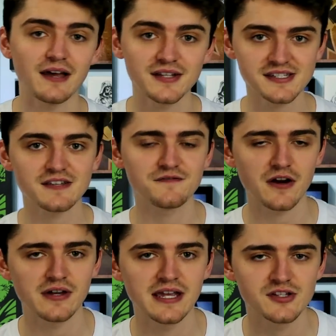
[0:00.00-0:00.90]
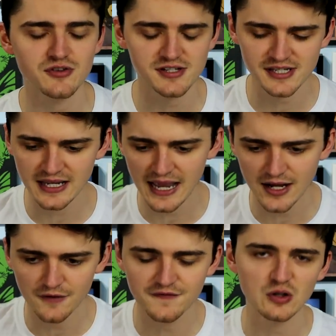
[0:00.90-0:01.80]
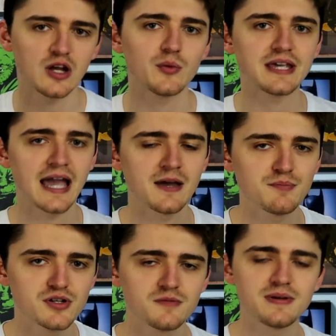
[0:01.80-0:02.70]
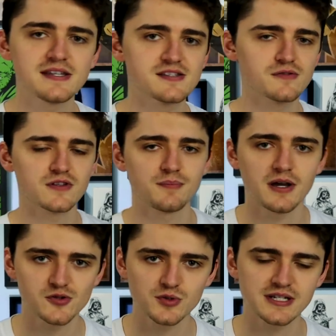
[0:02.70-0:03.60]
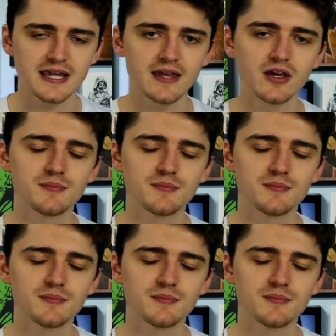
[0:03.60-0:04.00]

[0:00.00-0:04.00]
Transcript: now, this is very interesting, and I feel like we can put the pieces of the puzzle together,